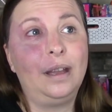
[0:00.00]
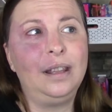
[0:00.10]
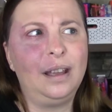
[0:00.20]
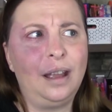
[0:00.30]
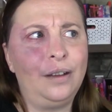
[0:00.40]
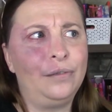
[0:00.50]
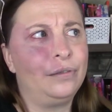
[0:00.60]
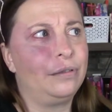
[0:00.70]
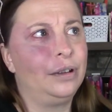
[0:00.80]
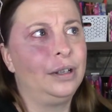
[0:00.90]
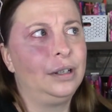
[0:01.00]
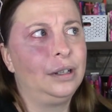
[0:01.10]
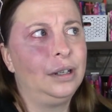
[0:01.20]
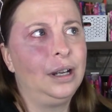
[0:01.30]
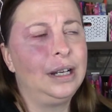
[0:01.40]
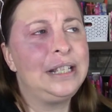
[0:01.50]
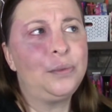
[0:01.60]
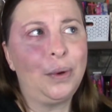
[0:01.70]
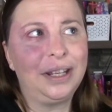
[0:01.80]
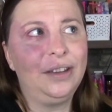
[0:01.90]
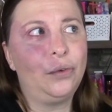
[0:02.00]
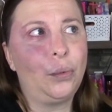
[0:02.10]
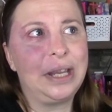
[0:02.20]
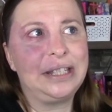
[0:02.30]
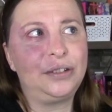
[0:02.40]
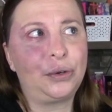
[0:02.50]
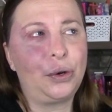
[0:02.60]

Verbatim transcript: have at least one giveaway still